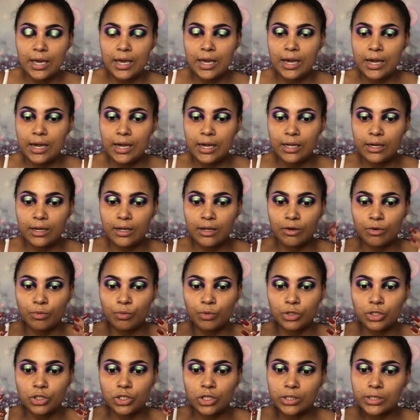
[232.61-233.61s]
and it
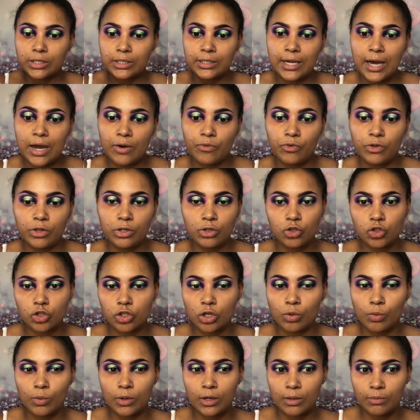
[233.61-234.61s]
would just not really show
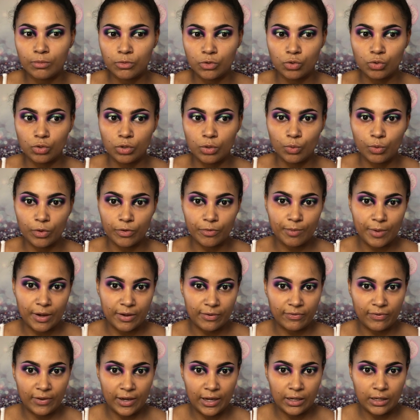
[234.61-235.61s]
what I'm doing with my
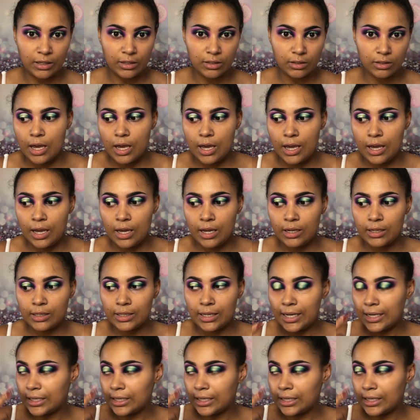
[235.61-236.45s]
face and